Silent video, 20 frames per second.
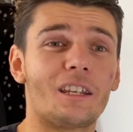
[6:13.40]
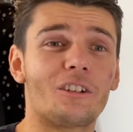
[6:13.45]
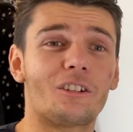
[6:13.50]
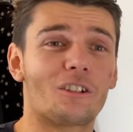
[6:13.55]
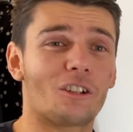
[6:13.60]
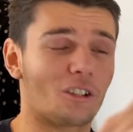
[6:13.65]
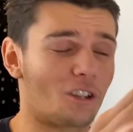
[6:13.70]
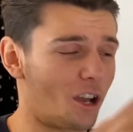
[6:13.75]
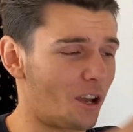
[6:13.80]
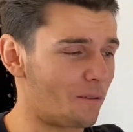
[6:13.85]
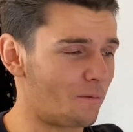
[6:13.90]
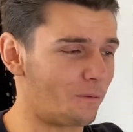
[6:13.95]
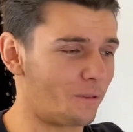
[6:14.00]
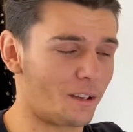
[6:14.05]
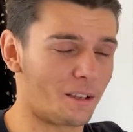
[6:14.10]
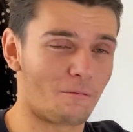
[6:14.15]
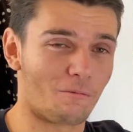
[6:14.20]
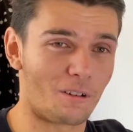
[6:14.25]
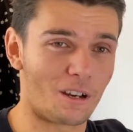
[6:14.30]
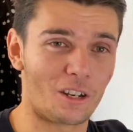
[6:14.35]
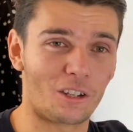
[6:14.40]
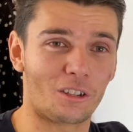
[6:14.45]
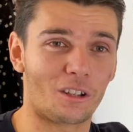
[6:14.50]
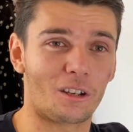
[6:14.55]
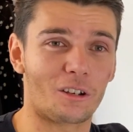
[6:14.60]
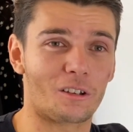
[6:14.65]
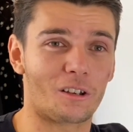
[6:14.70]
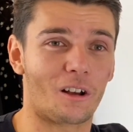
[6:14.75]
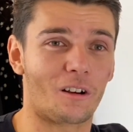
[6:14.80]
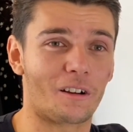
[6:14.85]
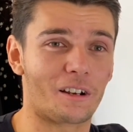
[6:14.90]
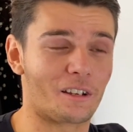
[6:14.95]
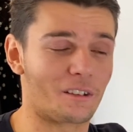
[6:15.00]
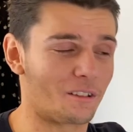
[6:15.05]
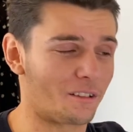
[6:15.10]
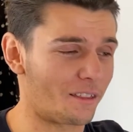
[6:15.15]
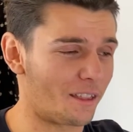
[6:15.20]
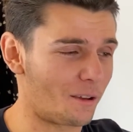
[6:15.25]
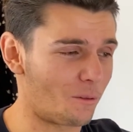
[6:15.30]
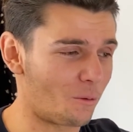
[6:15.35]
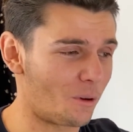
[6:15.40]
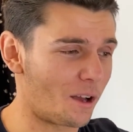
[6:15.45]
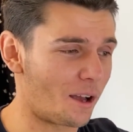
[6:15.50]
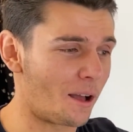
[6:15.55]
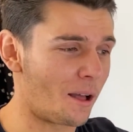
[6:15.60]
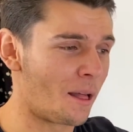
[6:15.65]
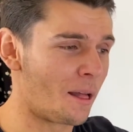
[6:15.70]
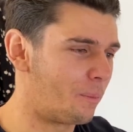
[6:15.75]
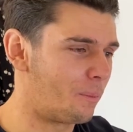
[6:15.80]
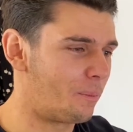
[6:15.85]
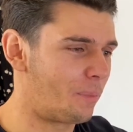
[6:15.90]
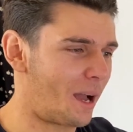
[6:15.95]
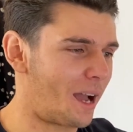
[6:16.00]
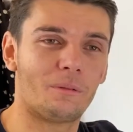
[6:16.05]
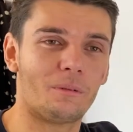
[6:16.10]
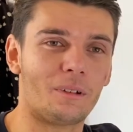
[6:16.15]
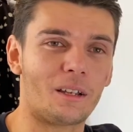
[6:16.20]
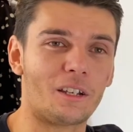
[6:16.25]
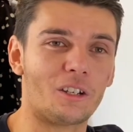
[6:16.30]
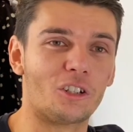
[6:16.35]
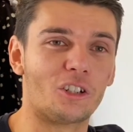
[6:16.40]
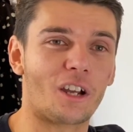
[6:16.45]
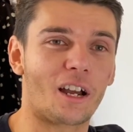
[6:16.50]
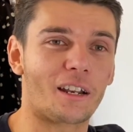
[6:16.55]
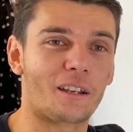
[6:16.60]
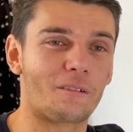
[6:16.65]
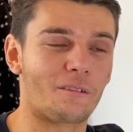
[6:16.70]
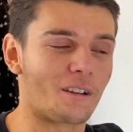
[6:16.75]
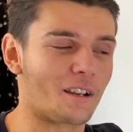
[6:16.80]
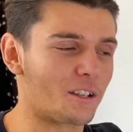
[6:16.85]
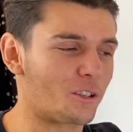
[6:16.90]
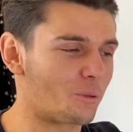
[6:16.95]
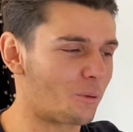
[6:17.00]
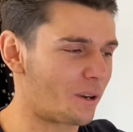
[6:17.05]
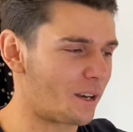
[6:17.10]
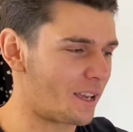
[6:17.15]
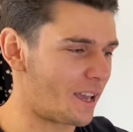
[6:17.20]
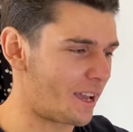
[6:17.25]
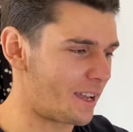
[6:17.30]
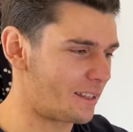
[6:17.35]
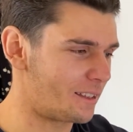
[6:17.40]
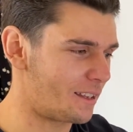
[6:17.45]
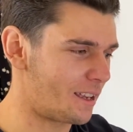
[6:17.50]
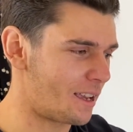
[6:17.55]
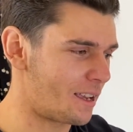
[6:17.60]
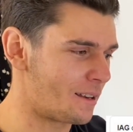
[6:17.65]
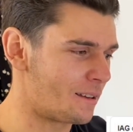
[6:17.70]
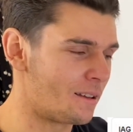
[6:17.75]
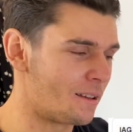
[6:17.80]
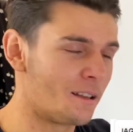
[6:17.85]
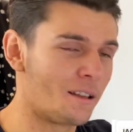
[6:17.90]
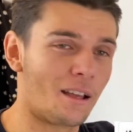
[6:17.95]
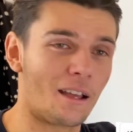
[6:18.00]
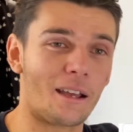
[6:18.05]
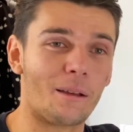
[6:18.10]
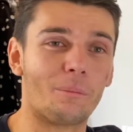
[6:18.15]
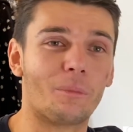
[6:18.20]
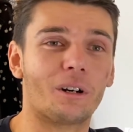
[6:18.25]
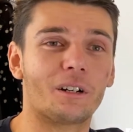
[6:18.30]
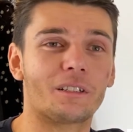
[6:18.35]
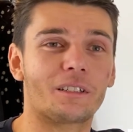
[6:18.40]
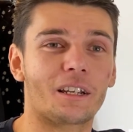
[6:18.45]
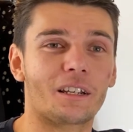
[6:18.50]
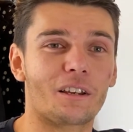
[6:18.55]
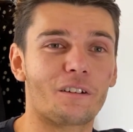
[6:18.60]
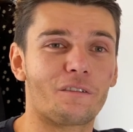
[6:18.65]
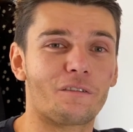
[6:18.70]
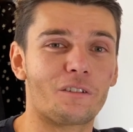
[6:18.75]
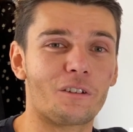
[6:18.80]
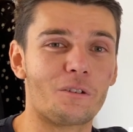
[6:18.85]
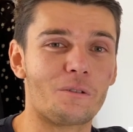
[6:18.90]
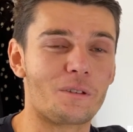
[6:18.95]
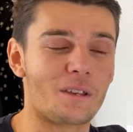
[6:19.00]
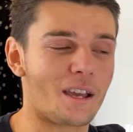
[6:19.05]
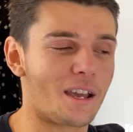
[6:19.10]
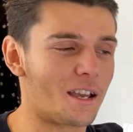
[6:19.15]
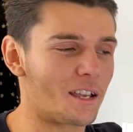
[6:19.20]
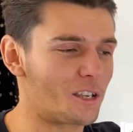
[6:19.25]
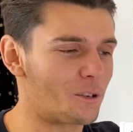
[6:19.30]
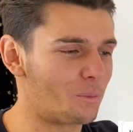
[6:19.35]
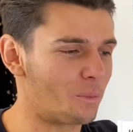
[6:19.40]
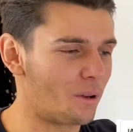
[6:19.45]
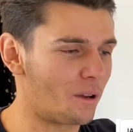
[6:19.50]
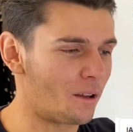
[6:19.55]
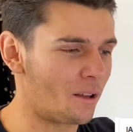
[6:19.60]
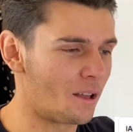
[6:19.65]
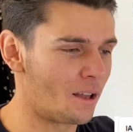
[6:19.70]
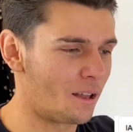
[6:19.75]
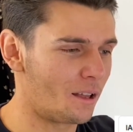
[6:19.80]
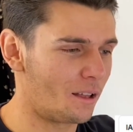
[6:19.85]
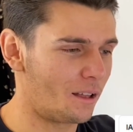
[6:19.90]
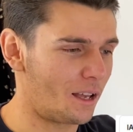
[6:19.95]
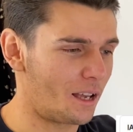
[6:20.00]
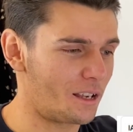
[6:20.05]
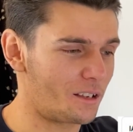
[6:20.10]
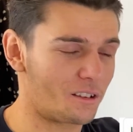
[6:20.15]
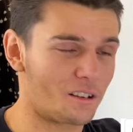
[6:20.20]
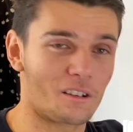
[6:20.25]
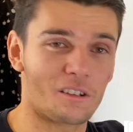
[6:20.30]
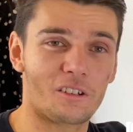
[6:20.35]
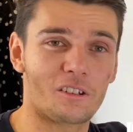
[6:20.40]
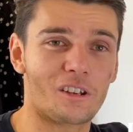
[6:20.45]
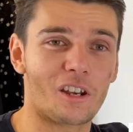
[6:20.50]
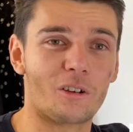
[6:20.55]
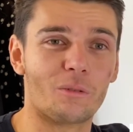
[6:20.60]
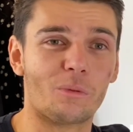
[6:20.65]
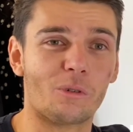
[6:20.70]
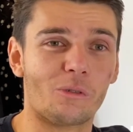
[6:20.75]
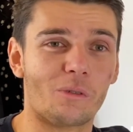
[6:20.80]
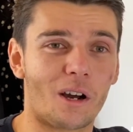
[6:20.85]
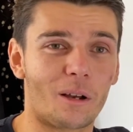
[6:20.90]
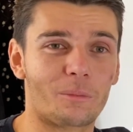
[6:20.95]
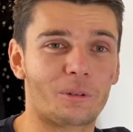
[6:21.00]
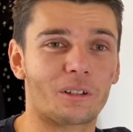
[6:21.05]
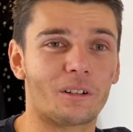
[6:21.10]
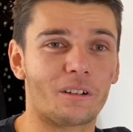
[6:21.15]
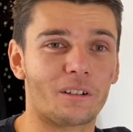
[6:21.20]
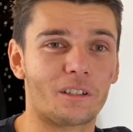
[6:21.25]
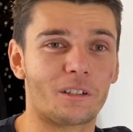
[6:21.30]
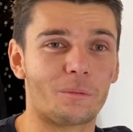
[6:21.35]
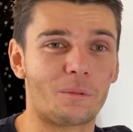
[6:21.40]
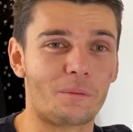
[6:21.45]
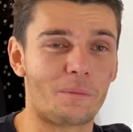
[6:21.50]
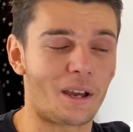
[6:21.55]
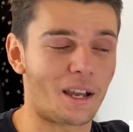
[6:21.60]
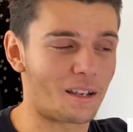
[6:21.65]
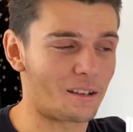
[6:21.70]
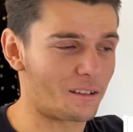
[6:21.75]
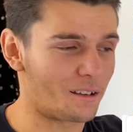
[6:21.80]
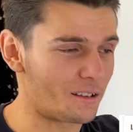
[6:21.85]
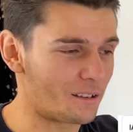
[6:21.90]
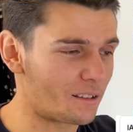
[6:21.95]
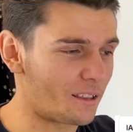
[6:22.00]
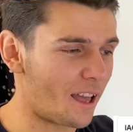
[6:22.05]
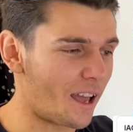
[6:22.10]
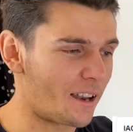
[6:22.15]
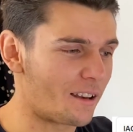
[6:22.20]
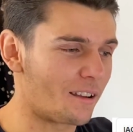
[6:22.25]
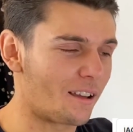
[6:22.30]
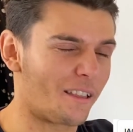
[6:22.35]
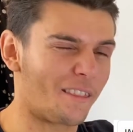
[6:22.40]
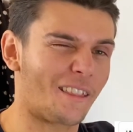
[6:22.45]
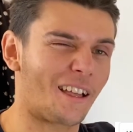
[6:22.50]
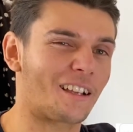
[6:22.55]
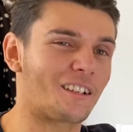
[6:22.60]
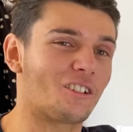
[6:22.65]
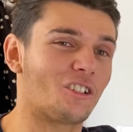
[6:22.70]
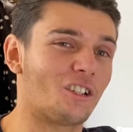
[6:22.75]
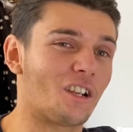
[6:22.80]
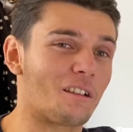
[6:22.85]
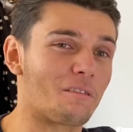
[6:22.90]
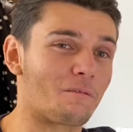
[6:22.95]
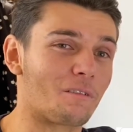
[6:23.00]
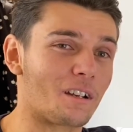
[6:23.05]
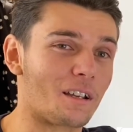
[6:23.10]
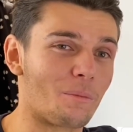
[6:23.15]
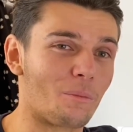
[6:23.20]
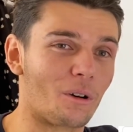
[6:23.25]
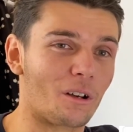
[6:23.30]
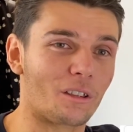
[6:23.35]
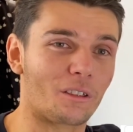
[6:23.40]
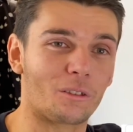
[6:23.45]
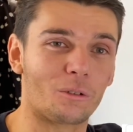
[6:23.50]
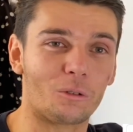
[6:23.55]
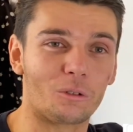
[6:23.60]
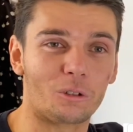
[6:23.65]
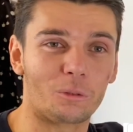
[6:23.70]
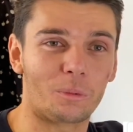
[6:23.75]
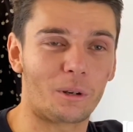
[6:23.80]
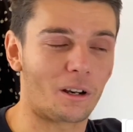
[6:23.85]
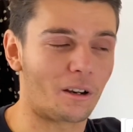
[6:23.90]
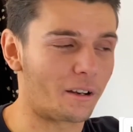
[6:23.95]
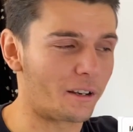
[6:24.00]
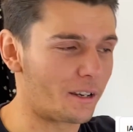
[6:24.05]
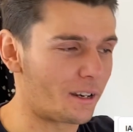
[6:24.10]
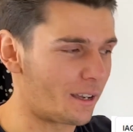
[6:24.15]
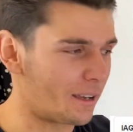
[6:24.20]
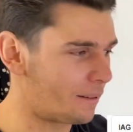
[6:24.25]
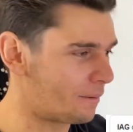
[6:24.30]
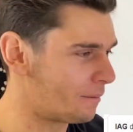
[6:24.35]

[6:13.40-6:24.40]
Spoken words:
should hopefully reach those highs that they were back in January 2018. It might take a few years, but there's considerable upside to be made since then, and that's generally my thoughts behind it.